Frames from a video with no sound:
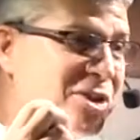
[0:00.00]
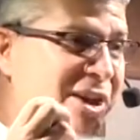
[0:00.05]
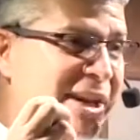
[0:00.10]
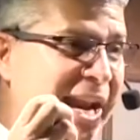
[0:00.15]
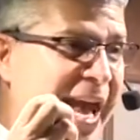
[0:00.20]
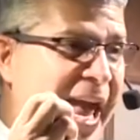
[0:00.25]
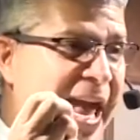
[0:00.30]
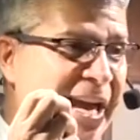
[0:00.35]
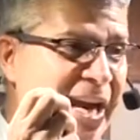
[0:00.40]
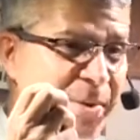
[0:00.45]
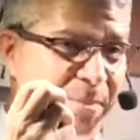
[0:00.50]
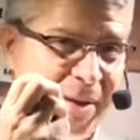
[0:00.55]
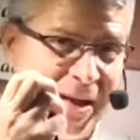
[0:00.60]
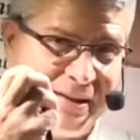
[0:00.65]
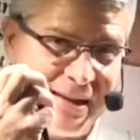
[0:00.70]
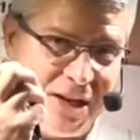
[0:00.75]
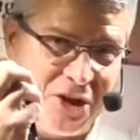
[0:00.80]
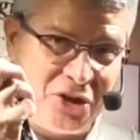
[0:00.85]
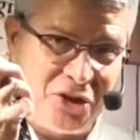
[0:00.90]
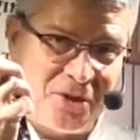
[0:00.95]
so you can hang it up like
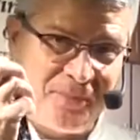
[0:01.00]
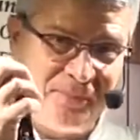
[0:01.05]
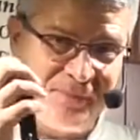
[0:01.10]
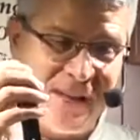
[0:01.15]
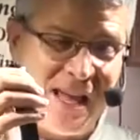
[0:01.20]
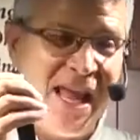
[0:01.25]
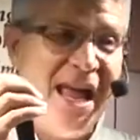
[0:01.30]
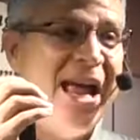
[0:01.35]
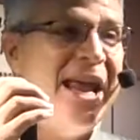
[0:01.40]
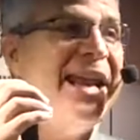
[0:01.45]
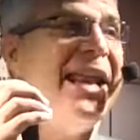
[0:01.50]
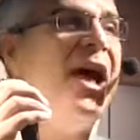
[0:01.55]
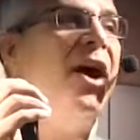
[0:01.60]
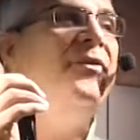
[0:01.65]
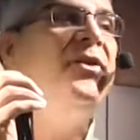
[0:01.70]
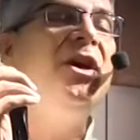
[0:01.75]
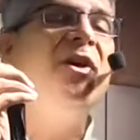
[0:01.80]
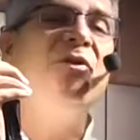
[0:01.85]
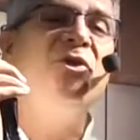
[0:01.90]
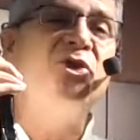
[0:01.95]
this. Now,
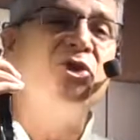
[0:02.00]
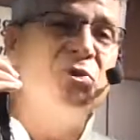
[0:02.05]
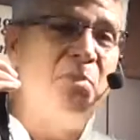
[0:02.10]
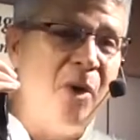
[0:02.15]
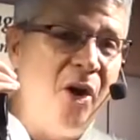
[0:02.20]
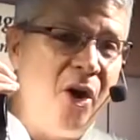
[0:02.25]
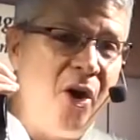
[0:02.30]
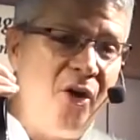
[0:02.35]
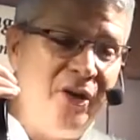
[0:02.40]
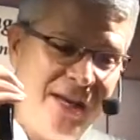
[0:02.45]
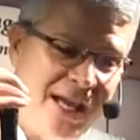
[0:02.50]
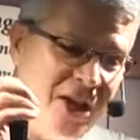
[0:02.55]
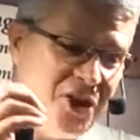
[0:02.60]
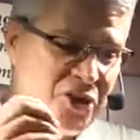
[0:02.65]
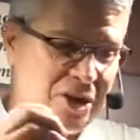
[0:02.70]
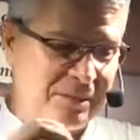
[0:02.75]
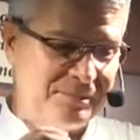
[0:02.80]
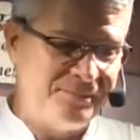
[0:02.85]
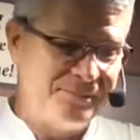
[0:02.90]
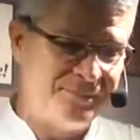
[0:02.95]
if you have a small
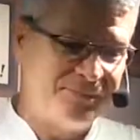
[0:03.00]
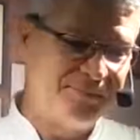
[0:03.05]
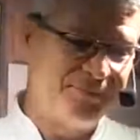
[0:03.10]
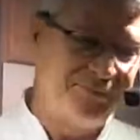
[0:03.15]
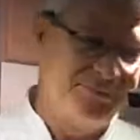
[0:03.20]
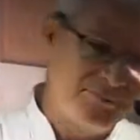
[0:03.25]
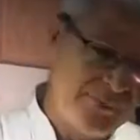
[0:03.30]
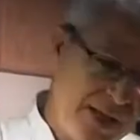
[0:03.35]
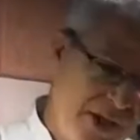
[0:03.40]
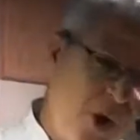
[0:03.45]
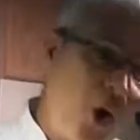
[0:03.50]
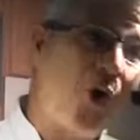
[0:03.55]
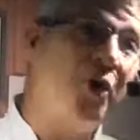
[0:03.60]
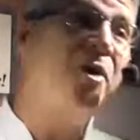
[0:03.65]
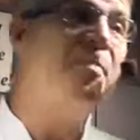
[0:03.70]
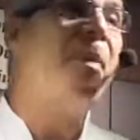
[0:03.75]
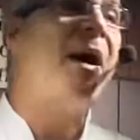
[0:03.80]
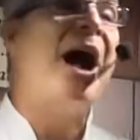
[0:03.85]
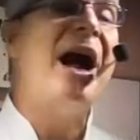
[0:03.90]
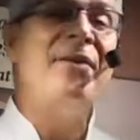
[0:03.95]
kitchen, or
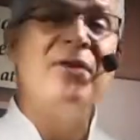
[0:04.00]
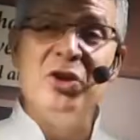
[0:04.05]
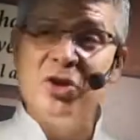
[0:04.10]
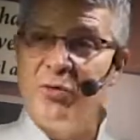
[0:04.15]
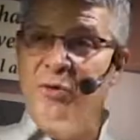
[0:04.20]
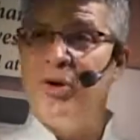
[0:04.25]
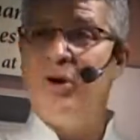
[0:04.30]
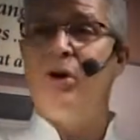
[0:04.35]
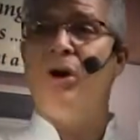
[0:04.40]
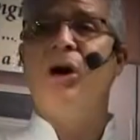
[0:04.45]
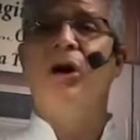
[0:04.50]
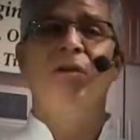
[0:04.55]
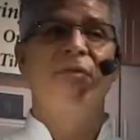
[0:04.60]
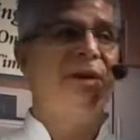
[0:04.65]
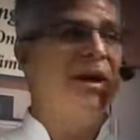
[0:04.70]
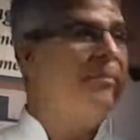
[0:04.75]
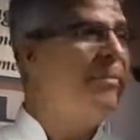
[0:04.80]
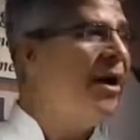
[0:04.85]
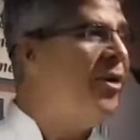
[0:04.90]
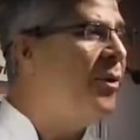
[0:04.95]
you're buying this for your RV,
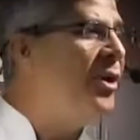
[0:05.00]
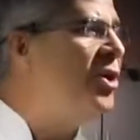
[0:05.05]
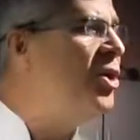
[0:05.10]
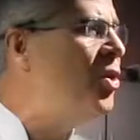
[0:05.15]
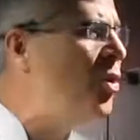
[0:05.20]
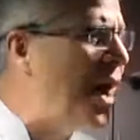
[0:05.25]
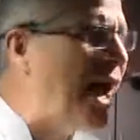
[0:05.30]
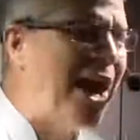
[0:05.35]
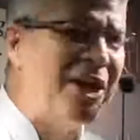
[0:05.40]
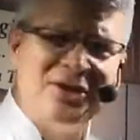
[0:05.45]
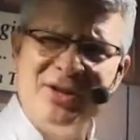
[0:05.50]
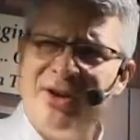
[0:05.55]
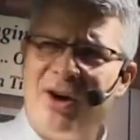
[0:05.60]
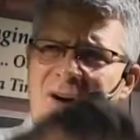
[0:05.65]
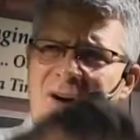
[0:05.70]
and by the way, who has an